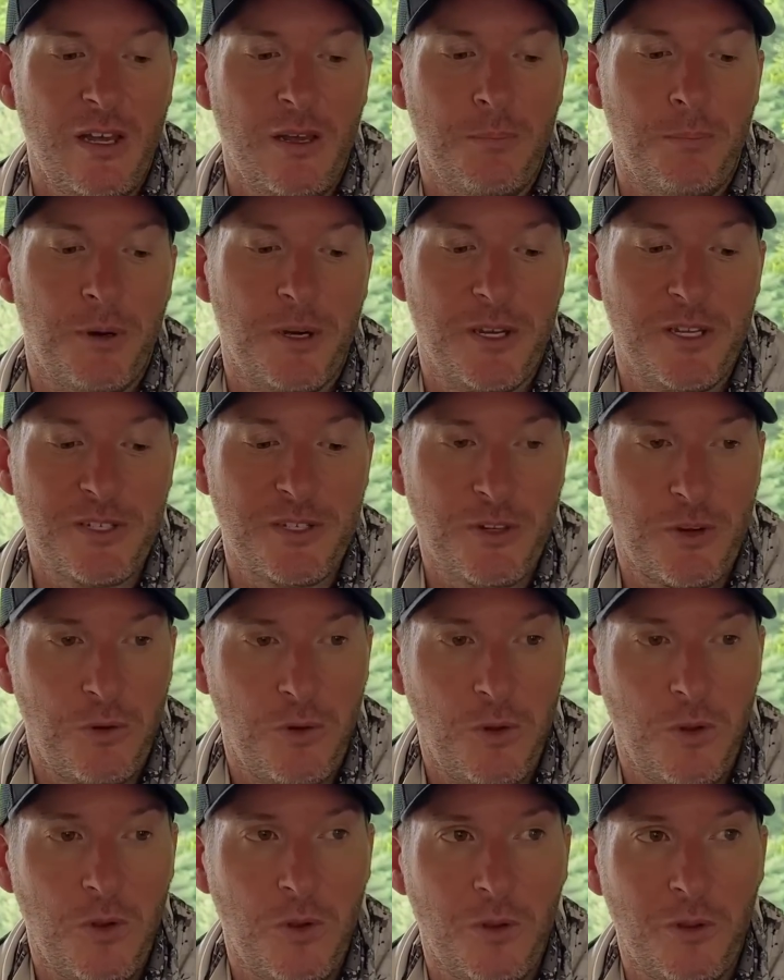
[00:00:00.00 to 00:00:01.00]
But as a
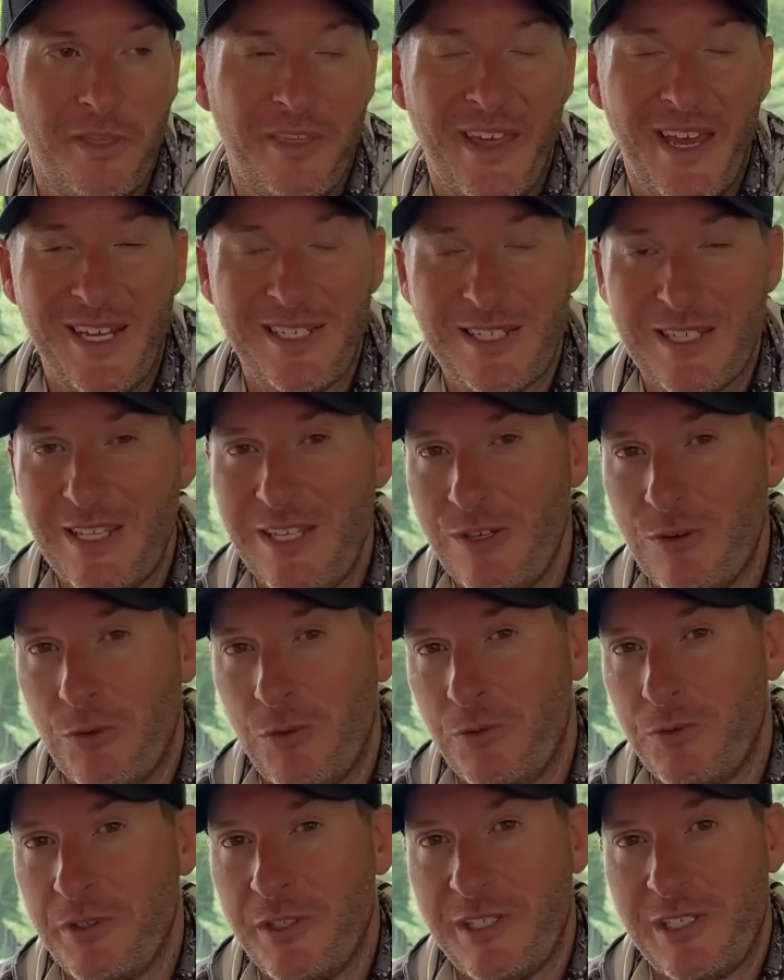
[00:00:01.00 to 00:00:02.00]
whole, that's the
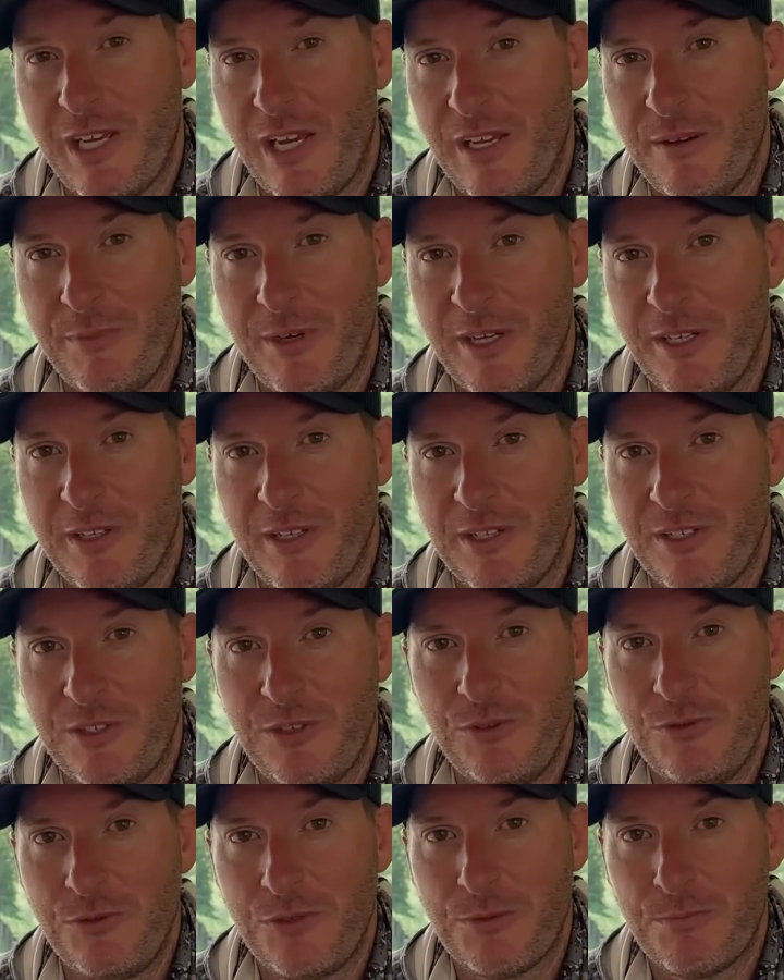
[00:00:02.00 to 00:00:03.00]
only time I like to
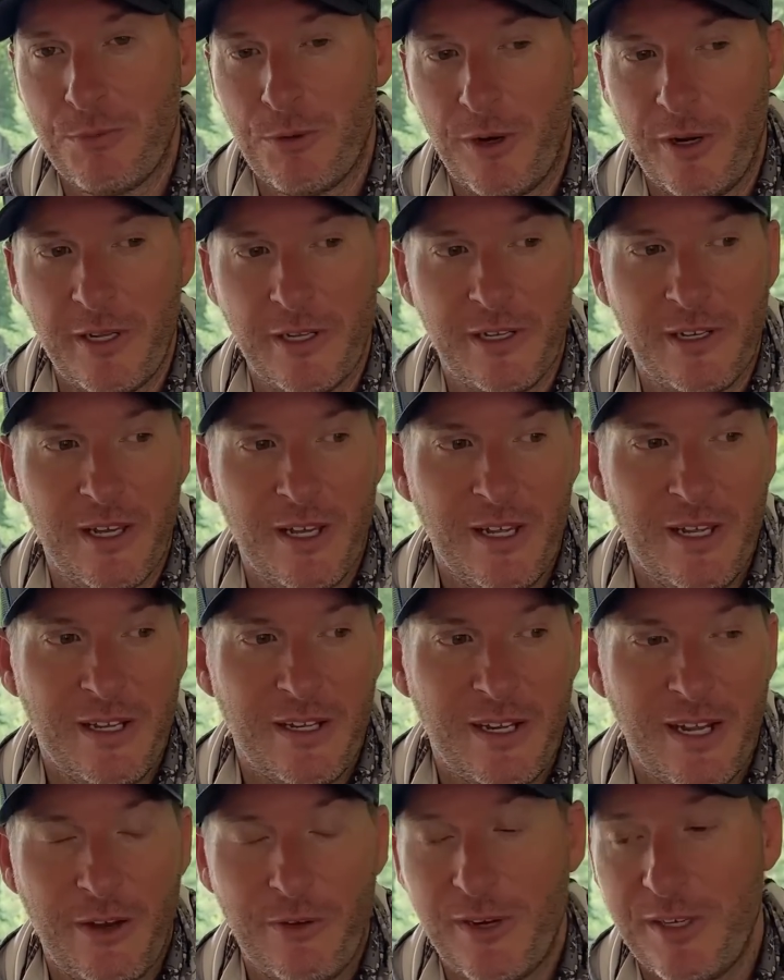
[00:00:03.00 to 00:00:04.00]
use braid.
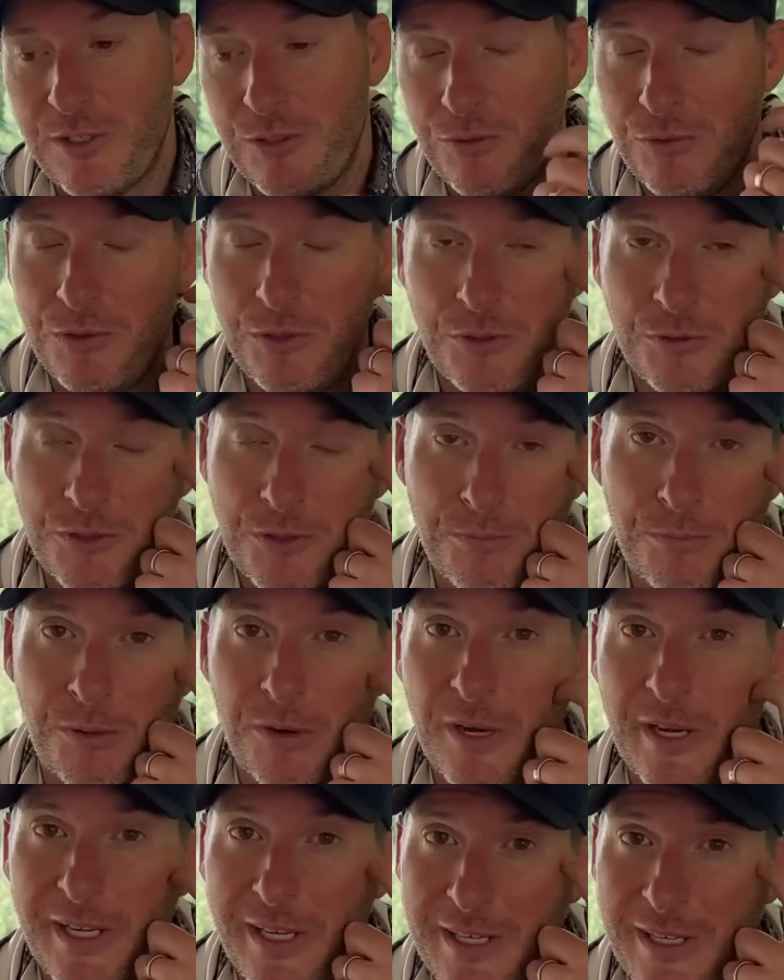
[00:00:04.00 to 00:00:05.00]
Now, I do use
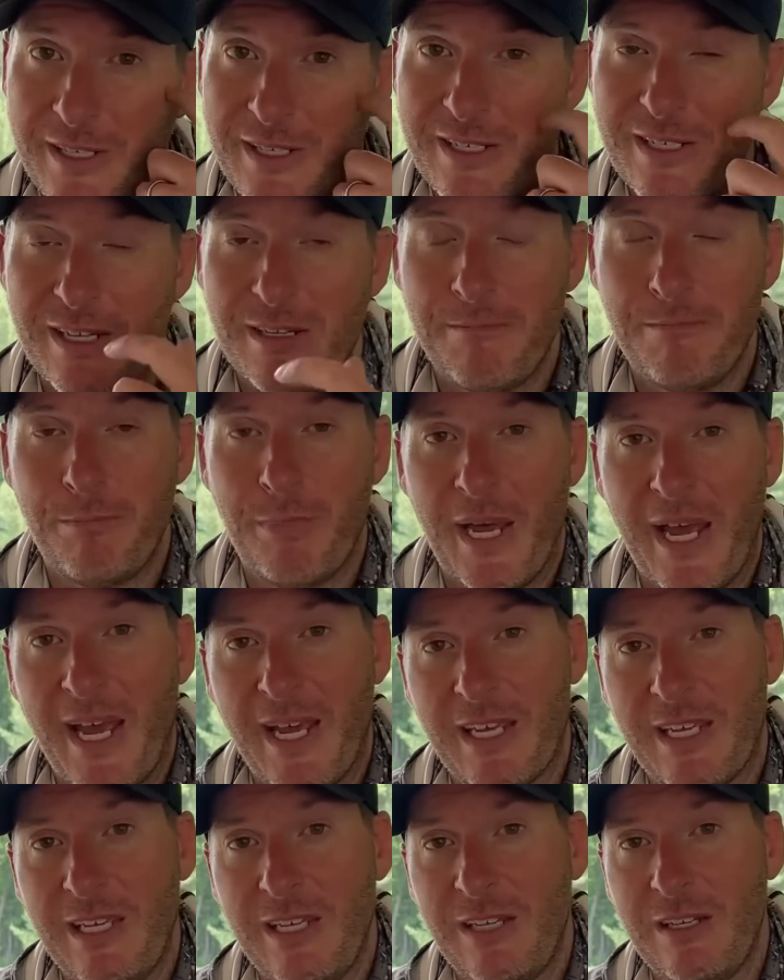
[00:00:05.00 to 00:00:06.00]
braid as a
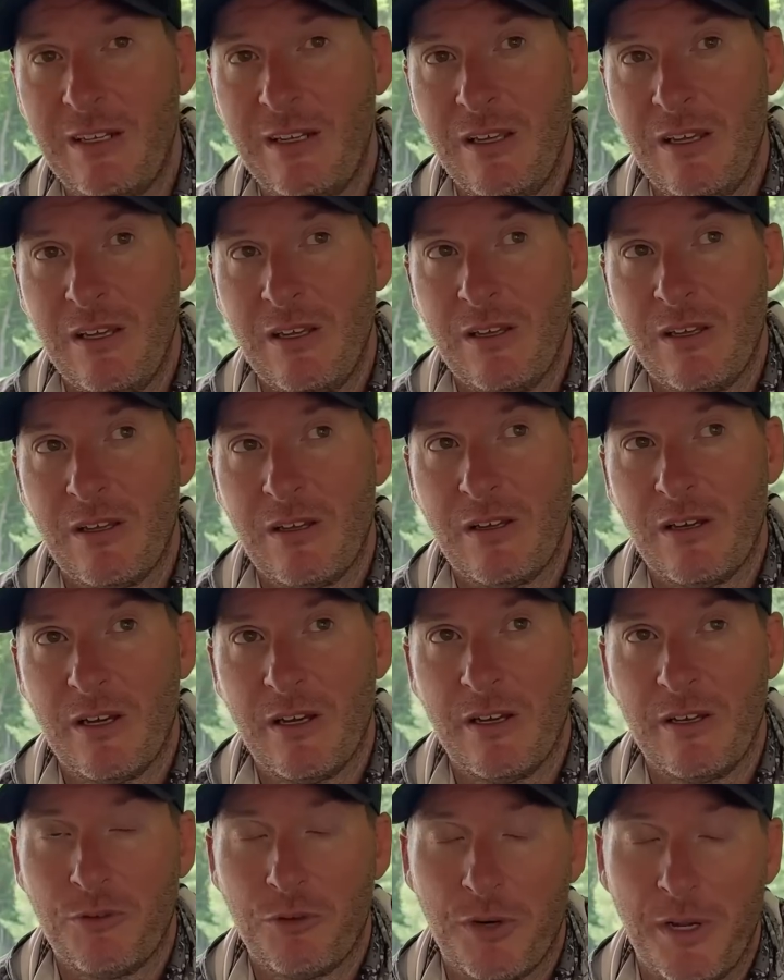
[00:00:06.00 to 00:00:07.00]
backing
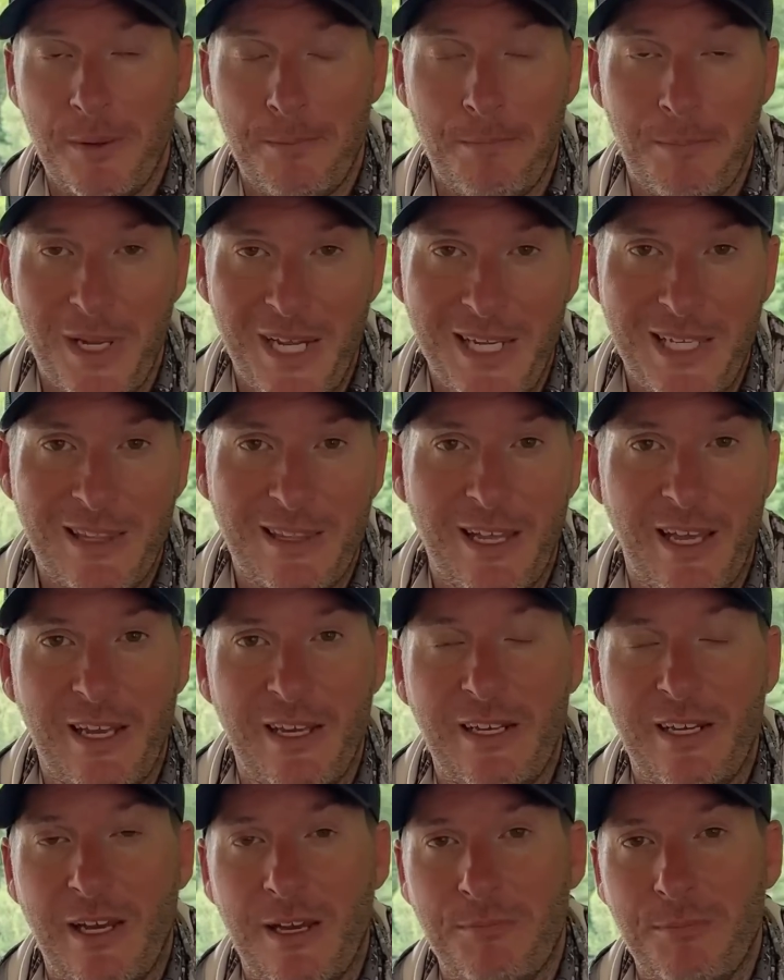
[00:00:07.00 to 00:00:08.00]
uh, or a main
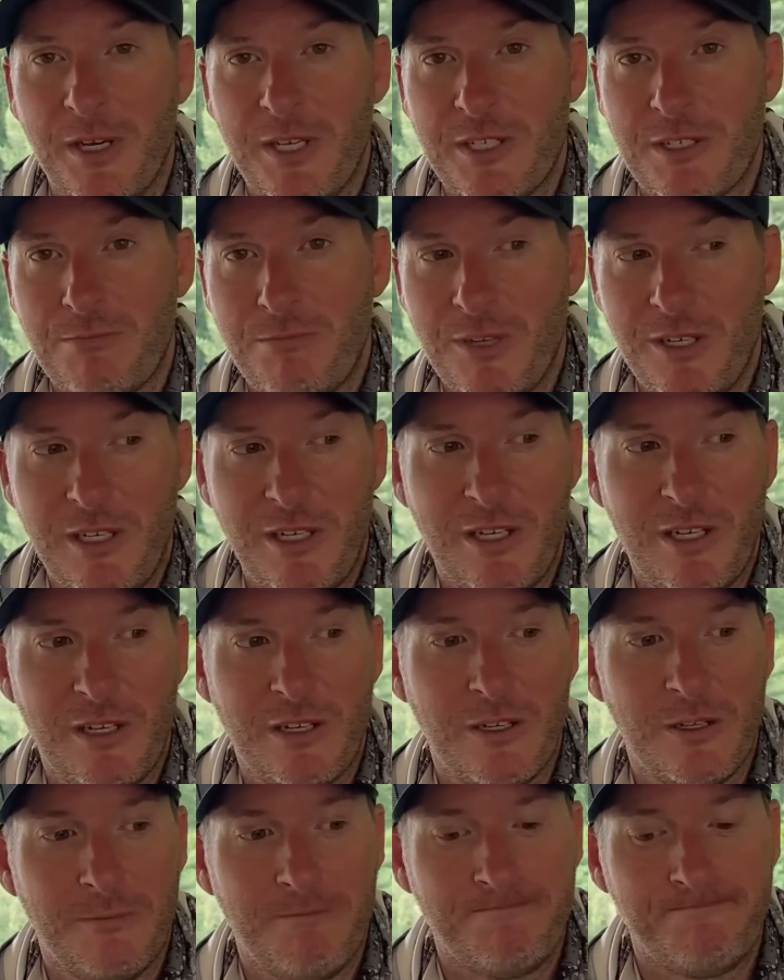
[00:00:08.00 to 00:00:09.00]
line on my spinning
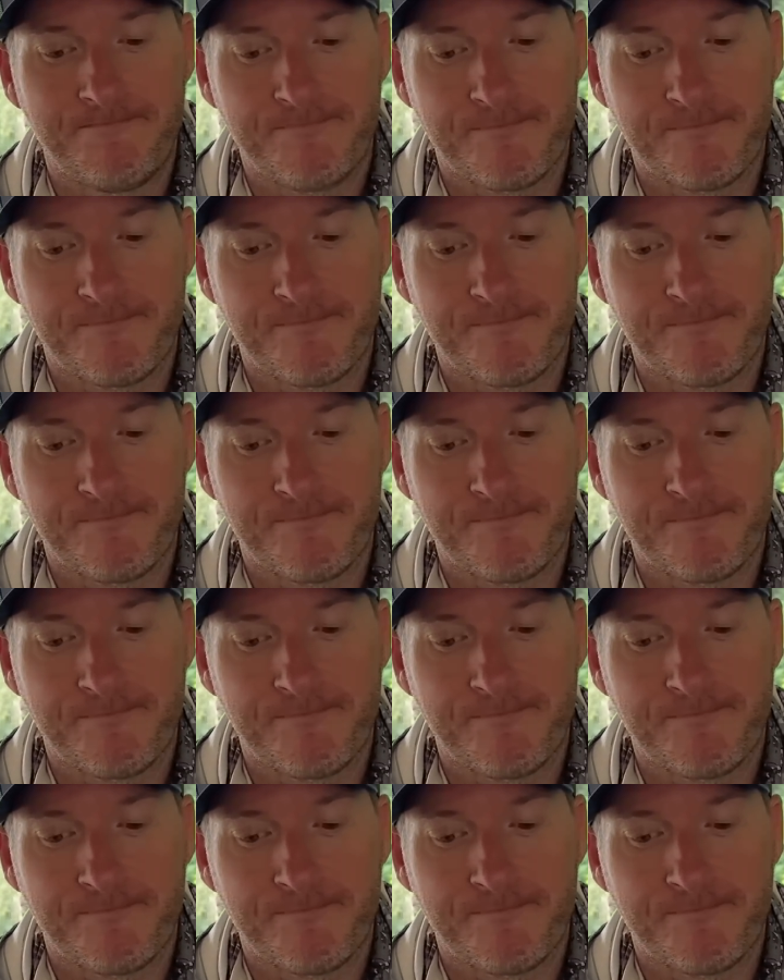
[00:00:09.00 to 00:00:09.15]
gear,